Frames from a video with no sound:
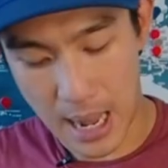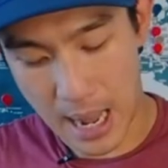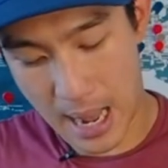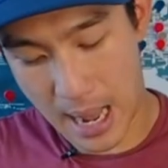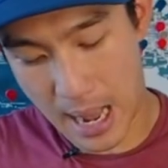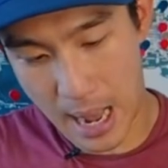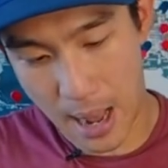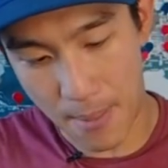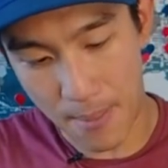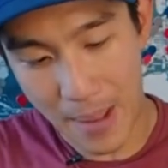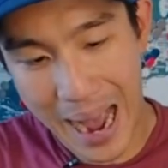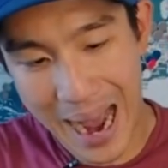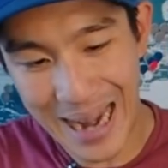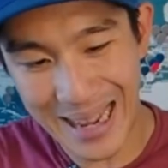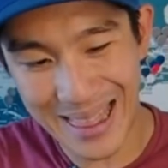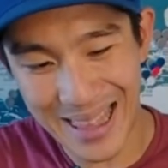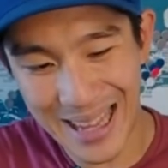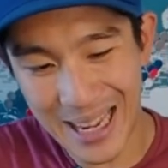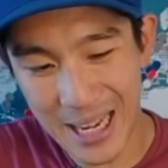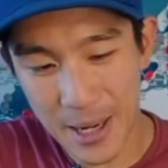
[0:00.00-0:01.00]
I
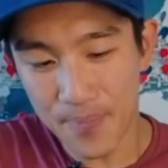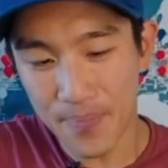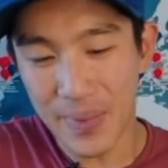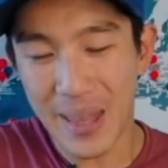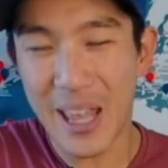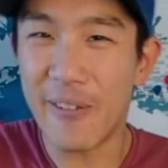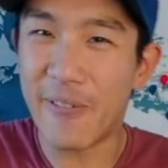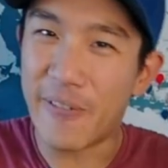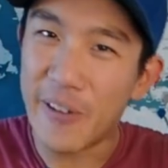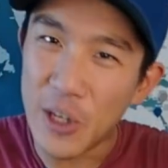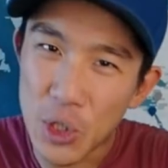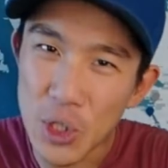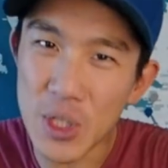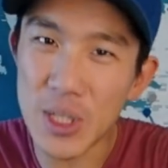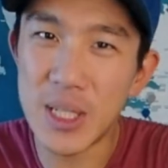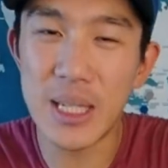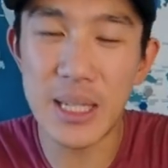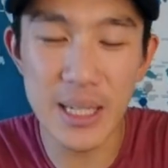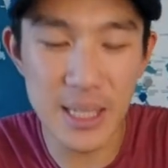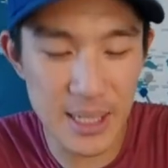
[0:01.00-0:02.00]
think
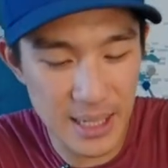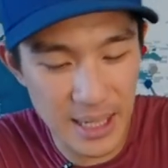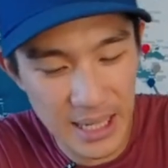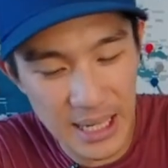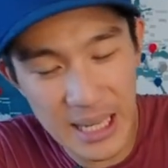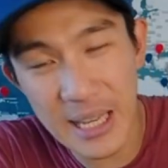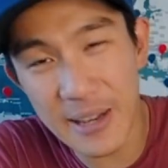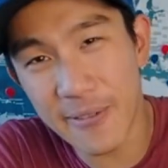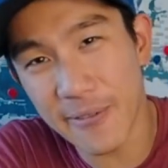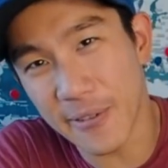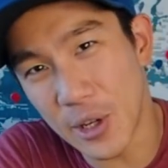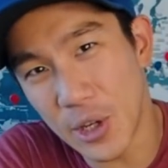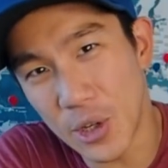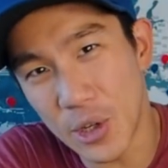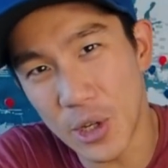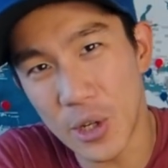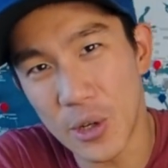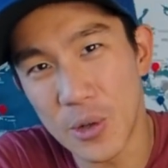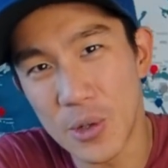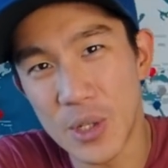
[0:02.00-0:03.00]
efficiency is key for you
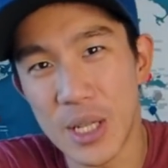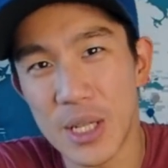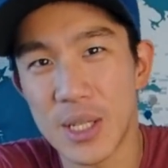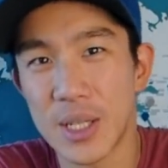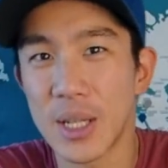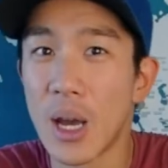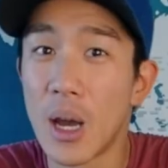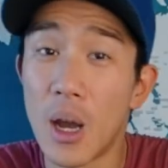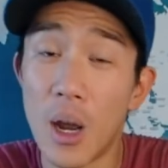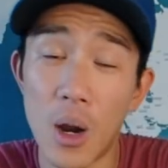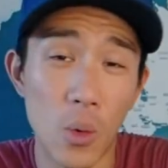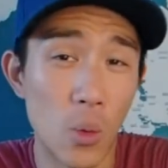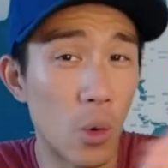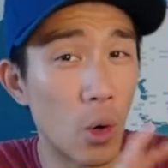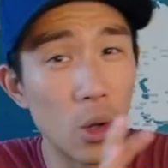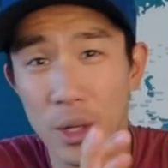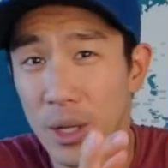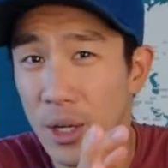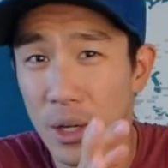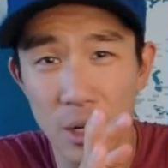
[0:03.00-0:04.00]
to use this.
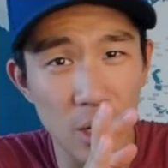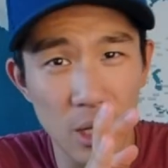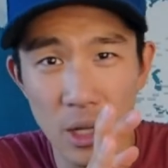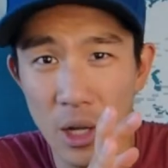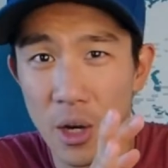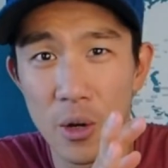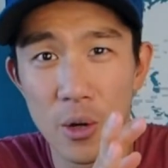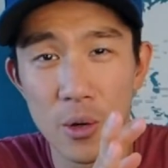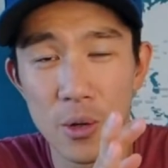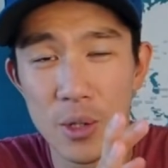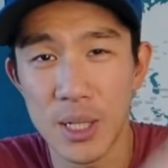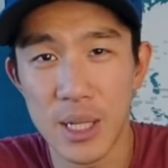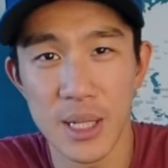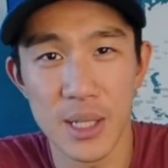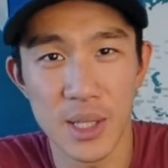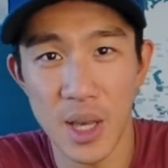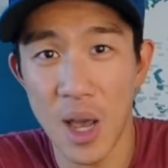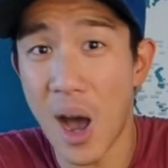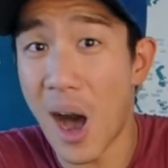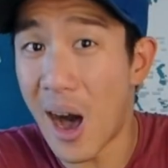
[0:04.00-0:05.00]
Rolling your clothes
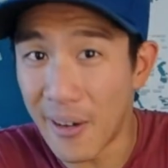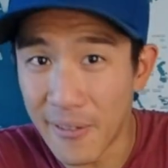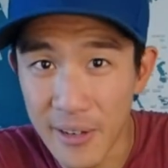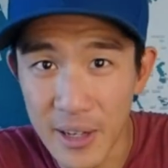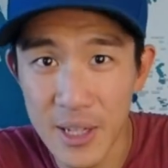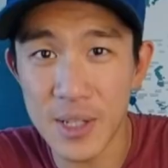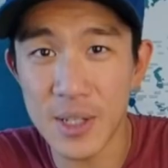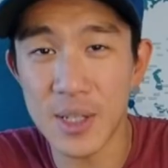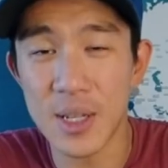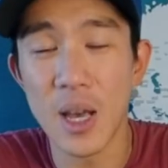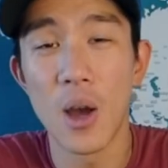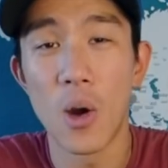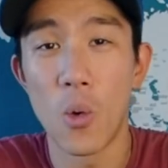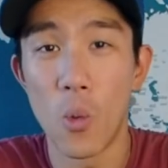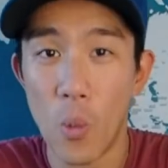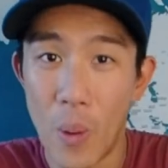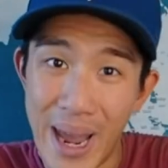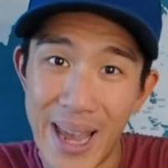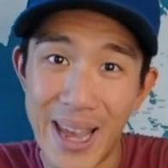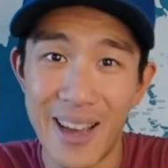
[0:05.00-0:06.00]
is the obvious
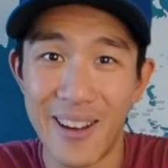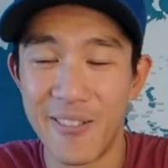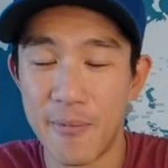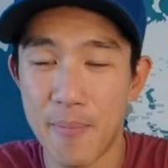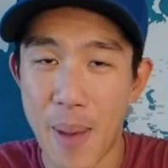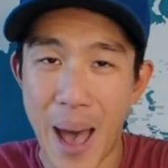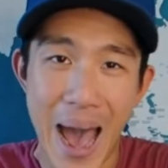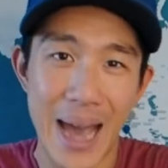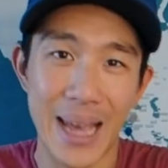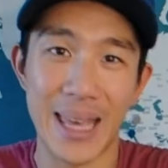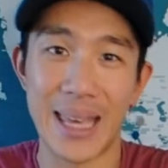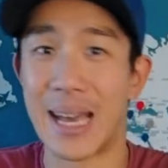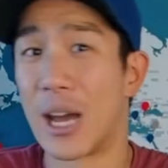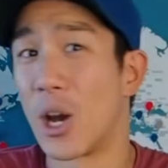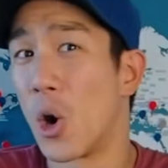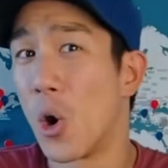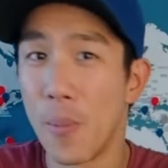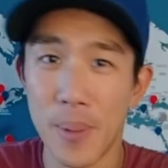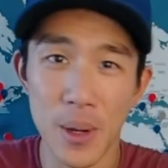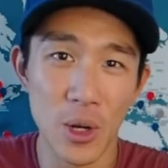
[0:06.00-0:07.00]
way of packing. I
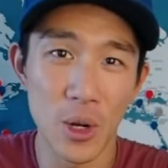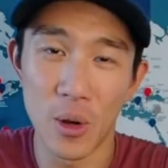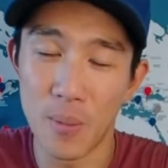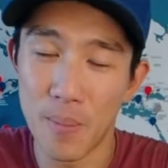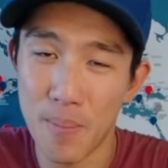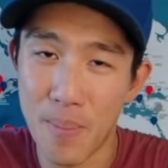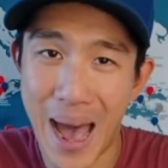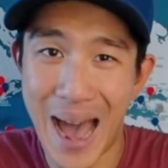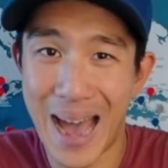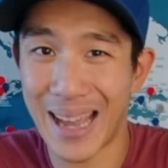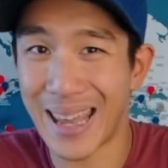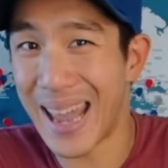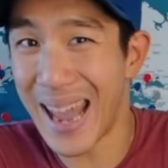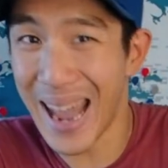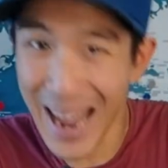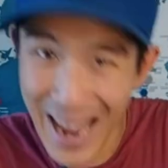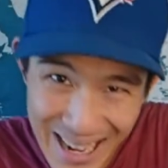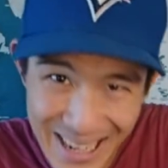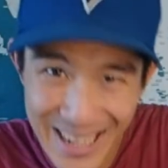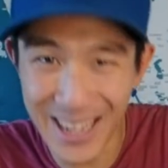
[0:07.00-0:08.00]
hope you don't pack
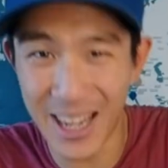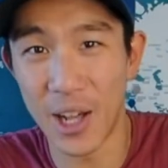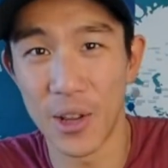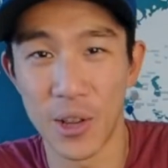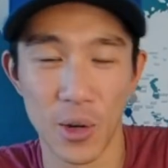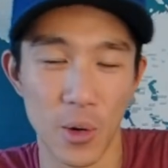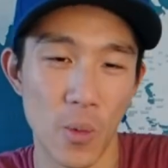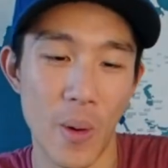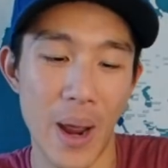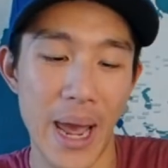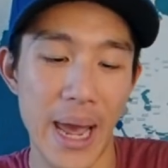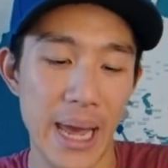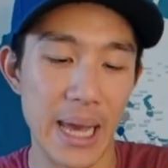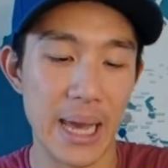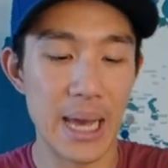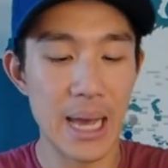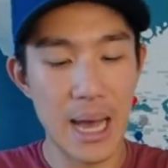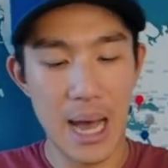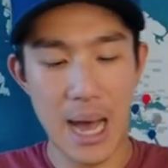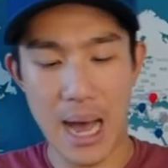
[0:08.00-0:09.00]
any other way.
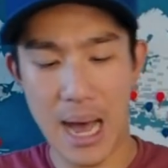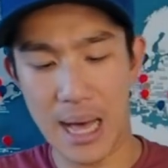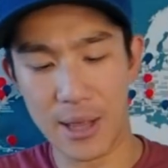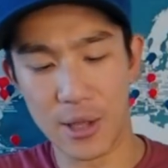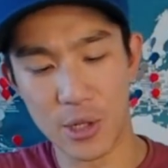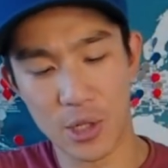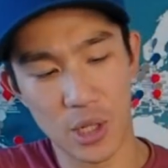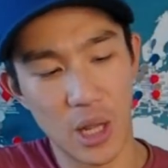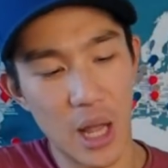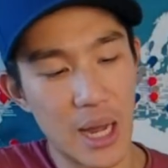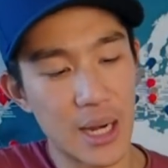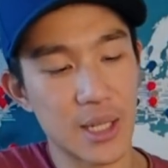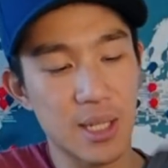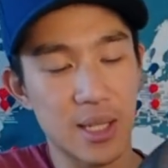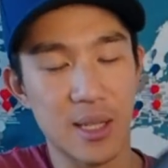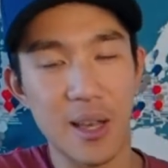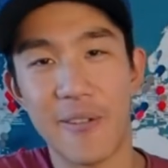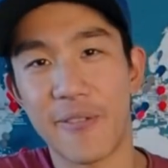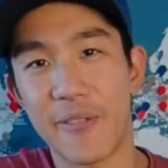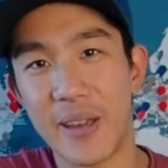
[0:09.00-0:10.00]
There's a lot of
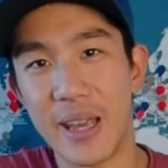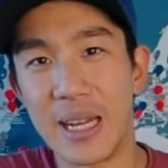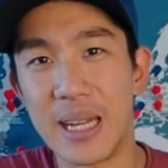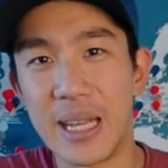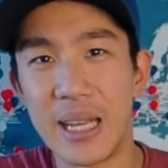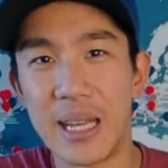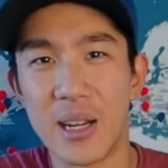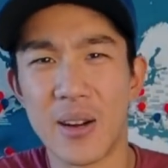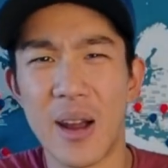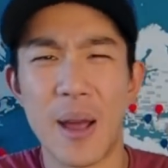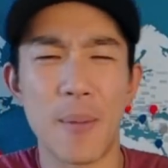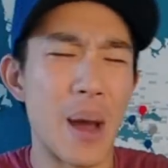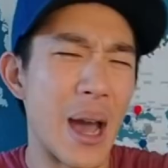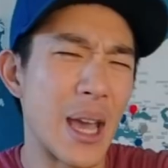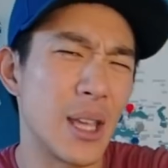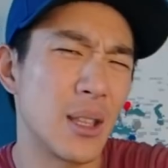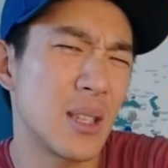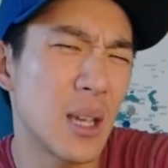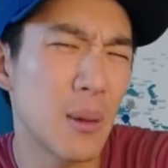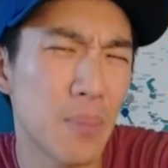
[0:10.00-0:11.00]
stuff in here.
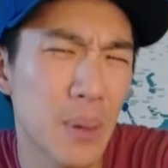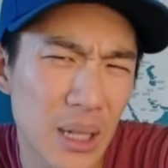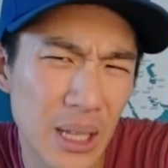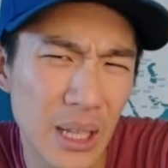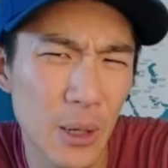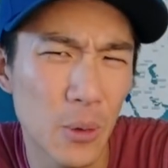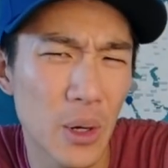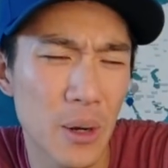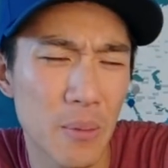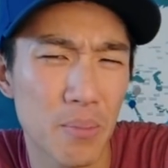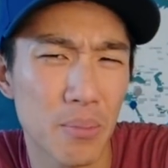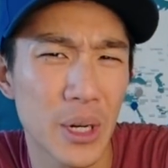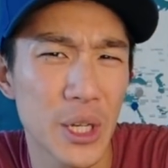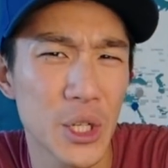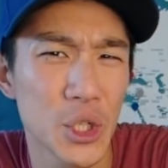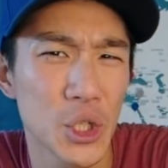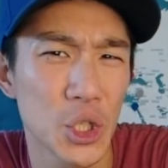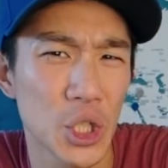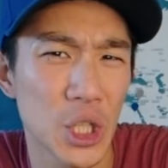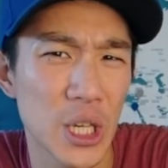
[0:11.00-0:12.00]
I typically wouldn't
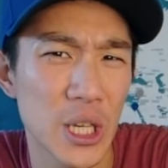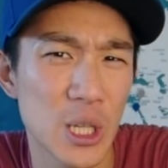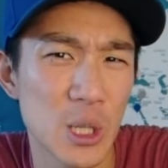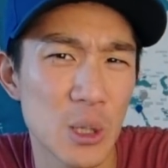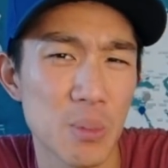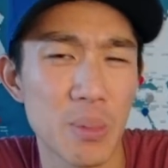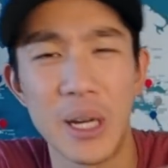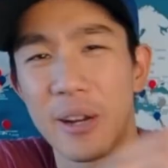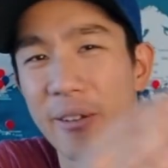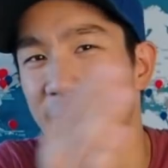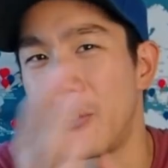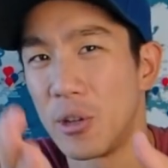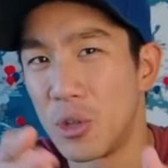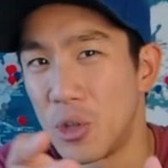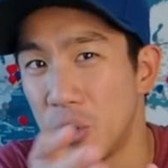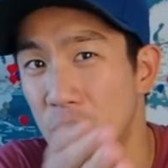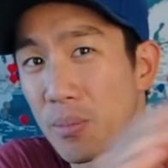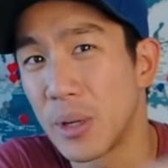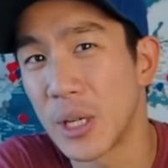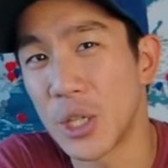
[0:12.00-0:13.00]
bring jeans, but if you
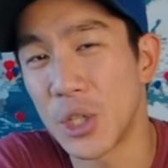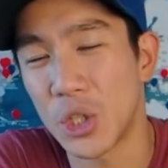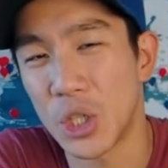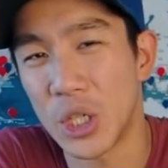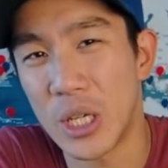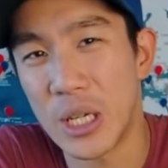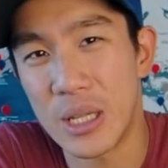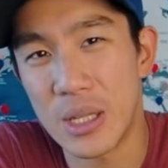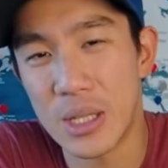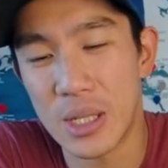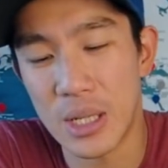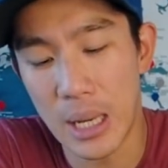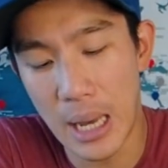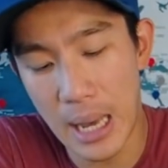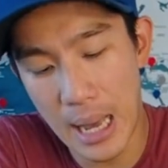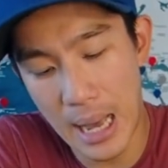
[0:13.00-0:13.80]
do bring jeans,